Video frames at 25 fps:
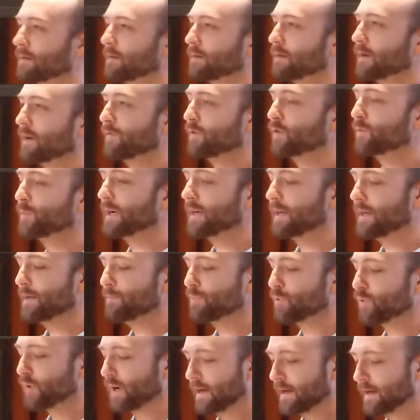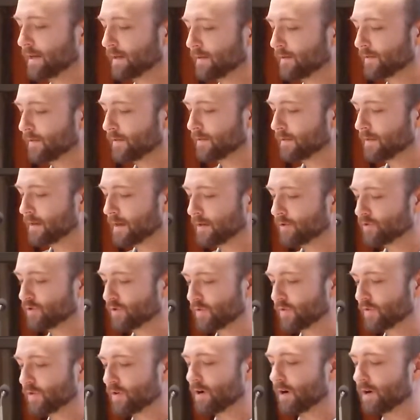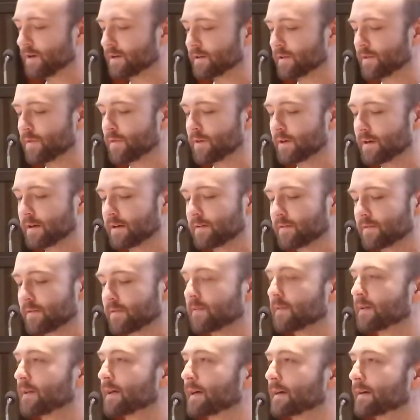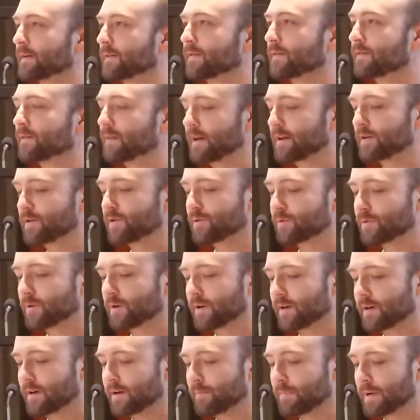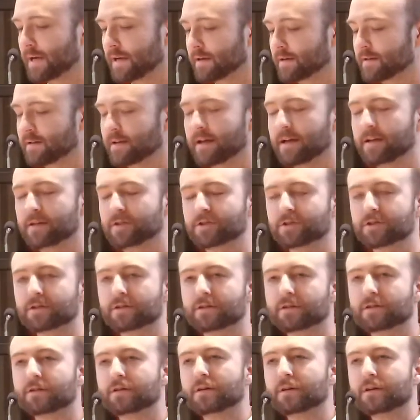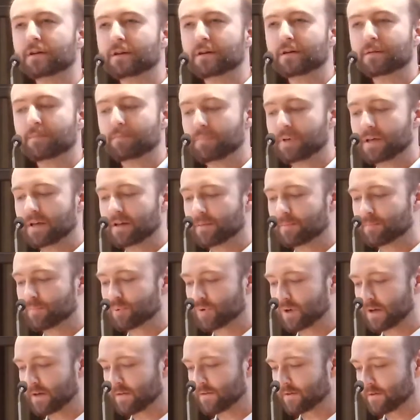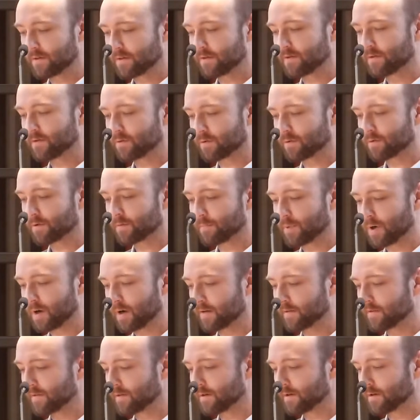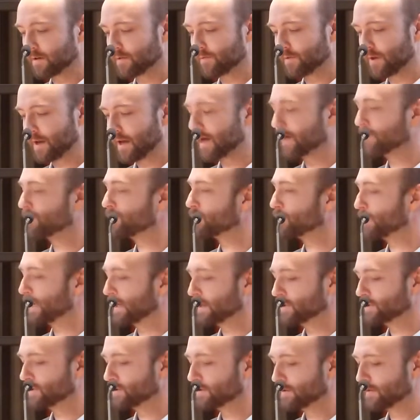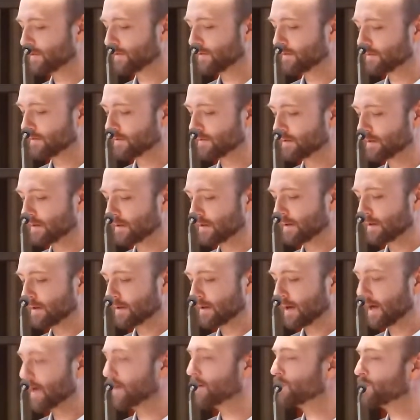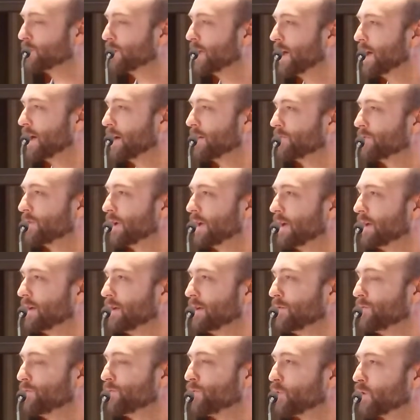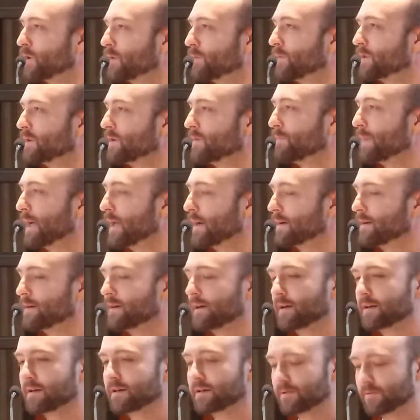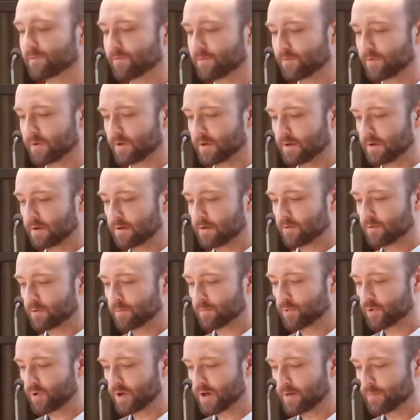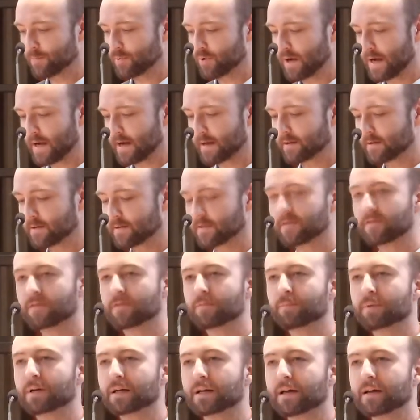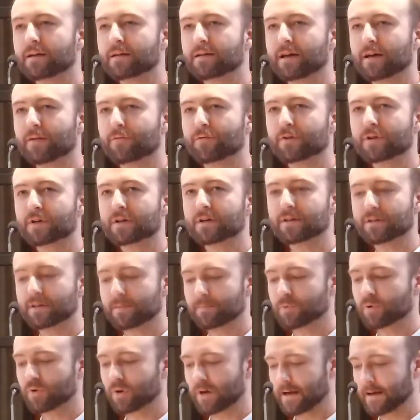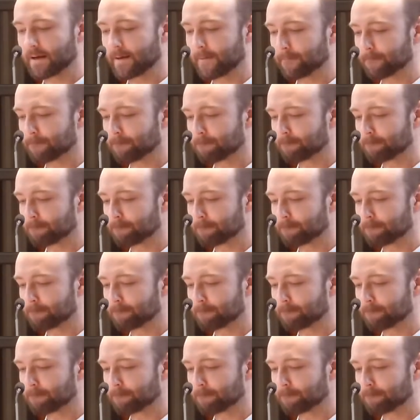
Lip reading: Everybody prays, they just call it things like centering, meditation, being present, or positive affirmations. I don't have any formal meditative or prayer practice, but I definitely pray.